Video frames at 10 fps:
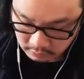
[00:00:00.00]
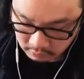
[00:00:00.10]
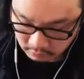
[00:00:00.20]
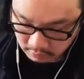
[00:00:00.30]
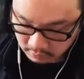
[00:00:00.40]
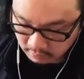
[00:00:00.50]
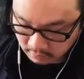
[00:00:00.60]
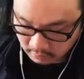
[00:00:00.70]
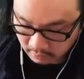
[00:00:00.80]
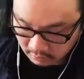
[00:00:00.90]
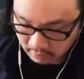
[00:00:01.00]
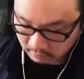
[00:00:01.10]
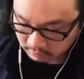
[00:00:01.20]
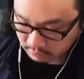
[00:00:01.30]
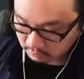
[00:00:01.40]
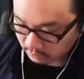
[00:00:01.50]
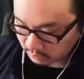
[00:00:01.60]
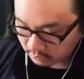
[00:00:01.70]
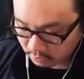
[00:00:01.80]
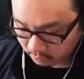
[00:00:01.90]
do. Uh, I'm going to do
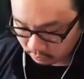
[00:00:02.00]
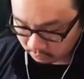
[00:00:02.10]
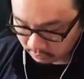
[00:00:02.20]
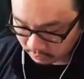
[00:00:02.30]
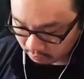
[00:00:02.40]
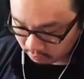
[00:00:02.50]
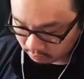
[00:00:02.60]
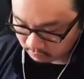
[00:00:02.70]
the gold here.